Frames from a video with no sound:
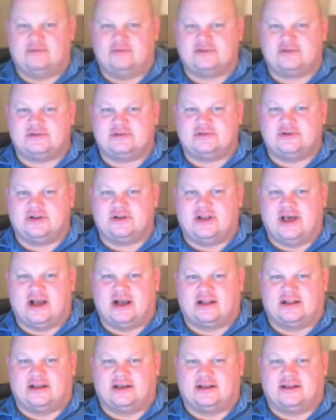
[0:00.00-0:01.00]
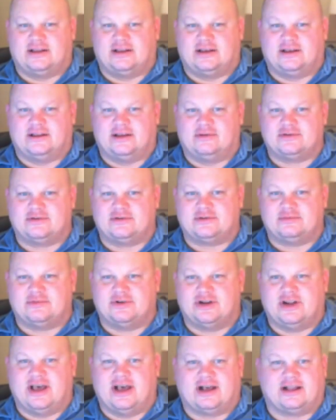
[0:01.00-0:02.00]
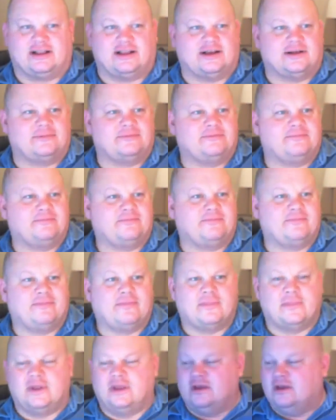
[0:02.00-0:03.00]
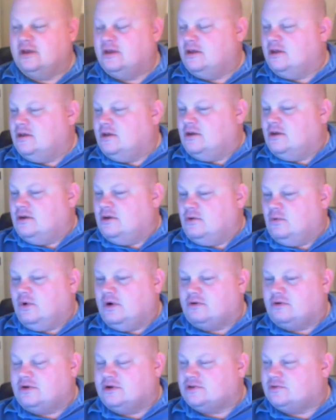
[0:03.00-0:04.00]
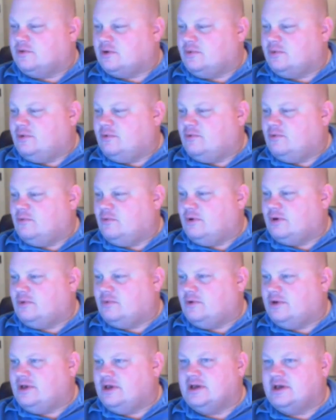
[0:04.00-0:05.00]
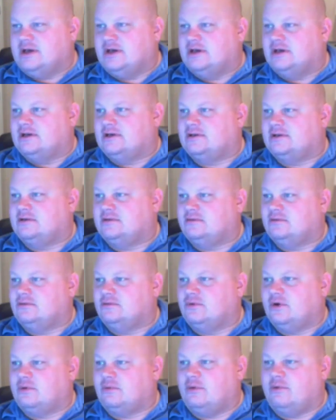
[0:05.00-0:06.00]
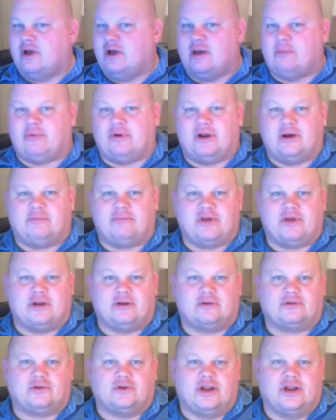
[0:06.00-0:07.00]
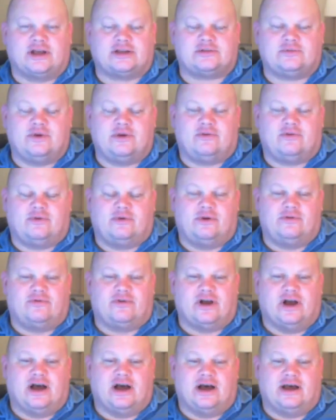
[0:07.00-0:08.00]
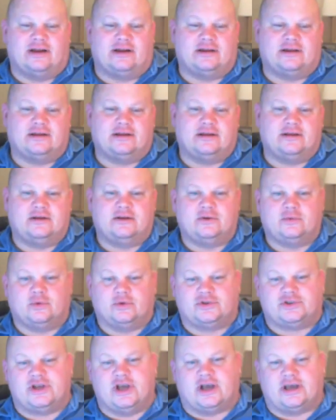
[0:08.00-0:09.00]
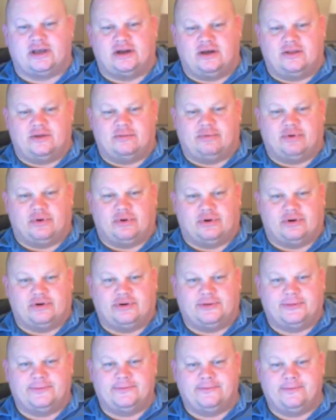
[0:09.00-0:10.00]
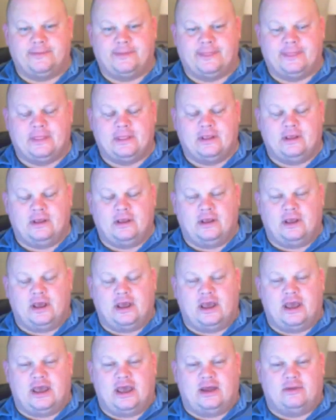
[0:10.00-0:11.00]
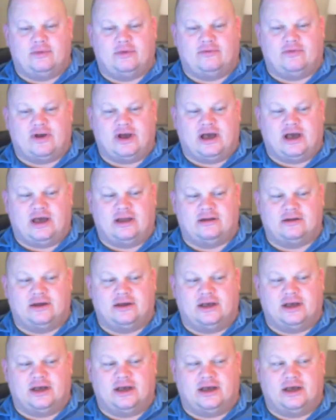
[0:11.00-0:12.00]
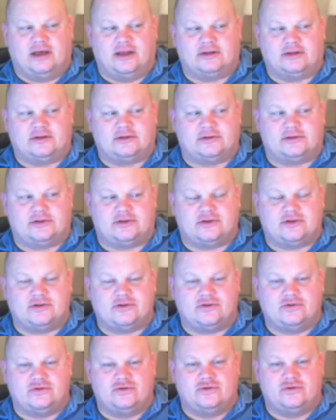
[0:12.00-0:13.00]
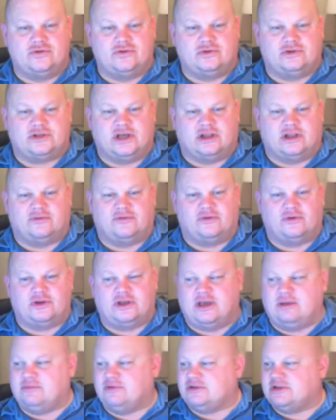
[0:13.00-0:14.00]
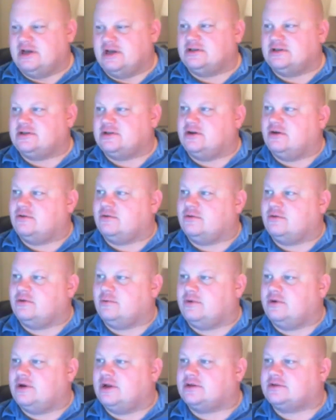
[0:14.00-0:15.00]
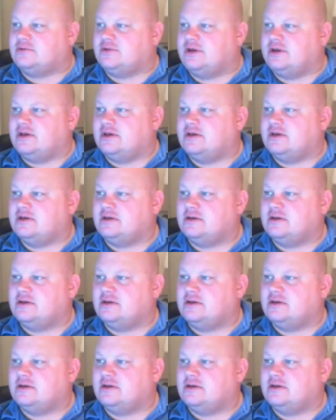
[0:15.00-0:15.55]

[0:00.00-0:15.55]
was some good heckling. There was some good heckling. Well, Chris, why don't we why don't we, uh, why don't we wrap it up then? So next week we've got we'll check in on the poll, and we've got uh, two telephone game designs to go through next week.